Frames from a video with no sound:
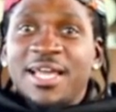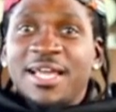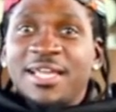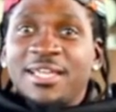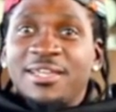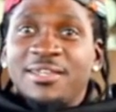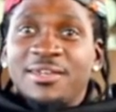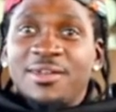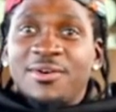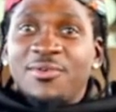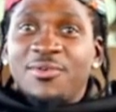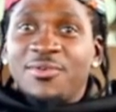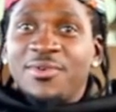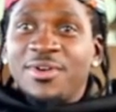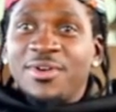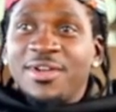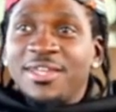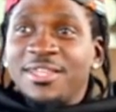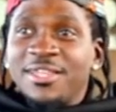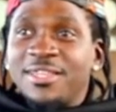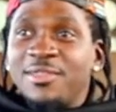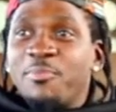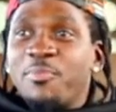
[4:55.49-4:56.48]
like, you know,
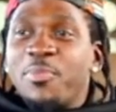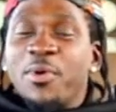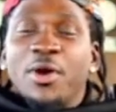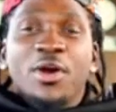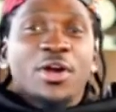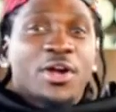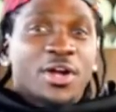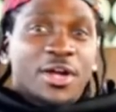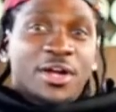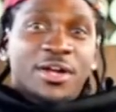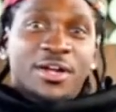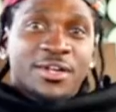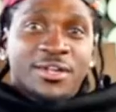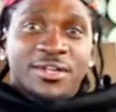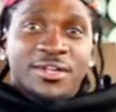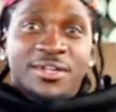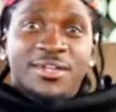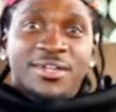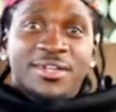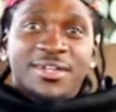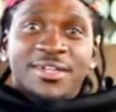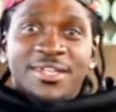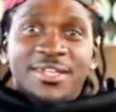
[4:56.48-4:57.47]
the burger
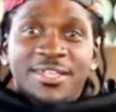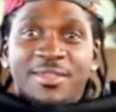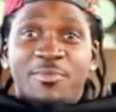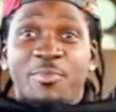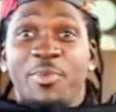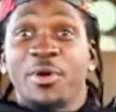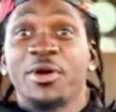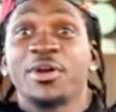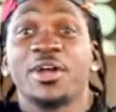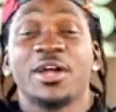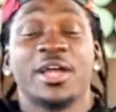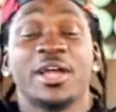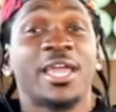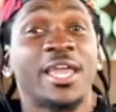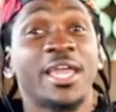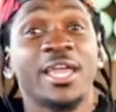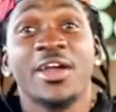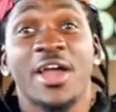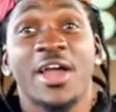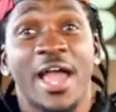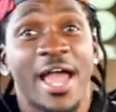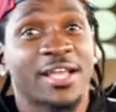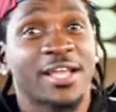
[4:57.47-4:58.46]
the burger
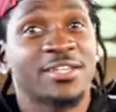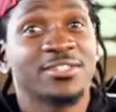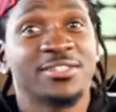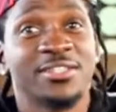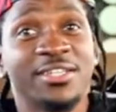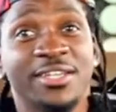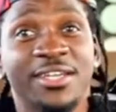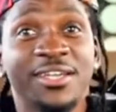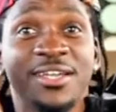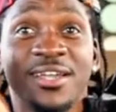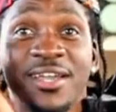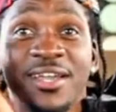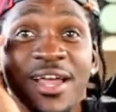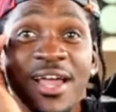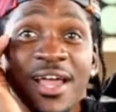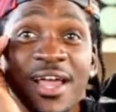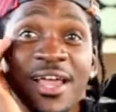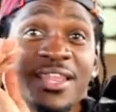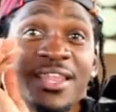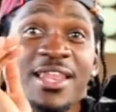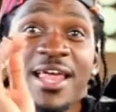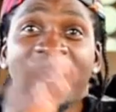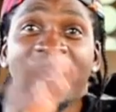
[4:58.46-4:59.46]
here actually,
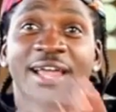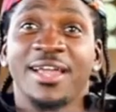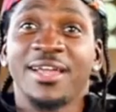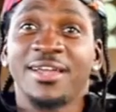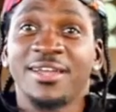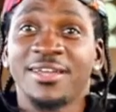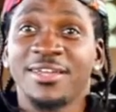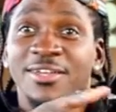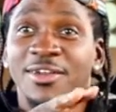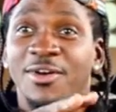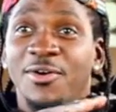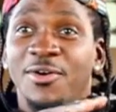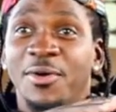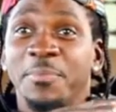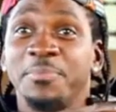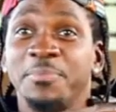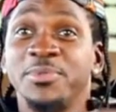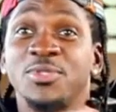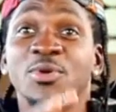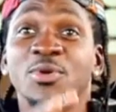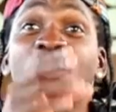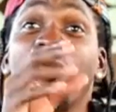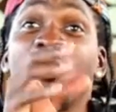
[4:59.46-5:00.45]
like you know,
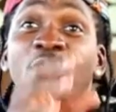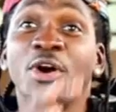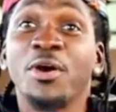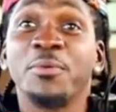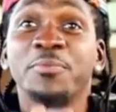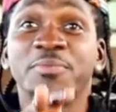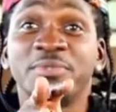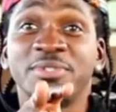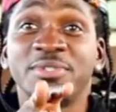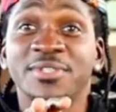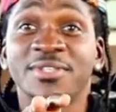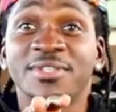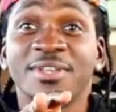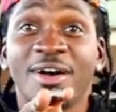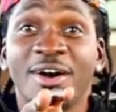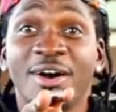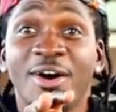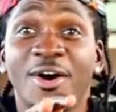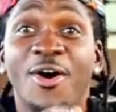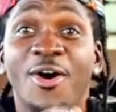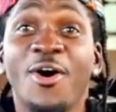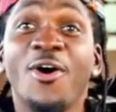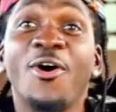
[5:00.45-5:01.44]
absorbs
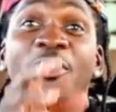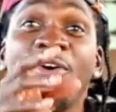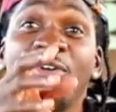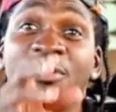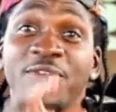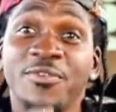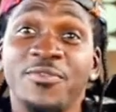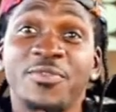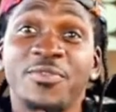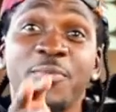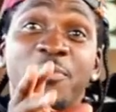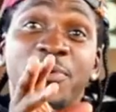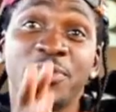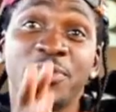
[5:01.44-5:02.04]
all of the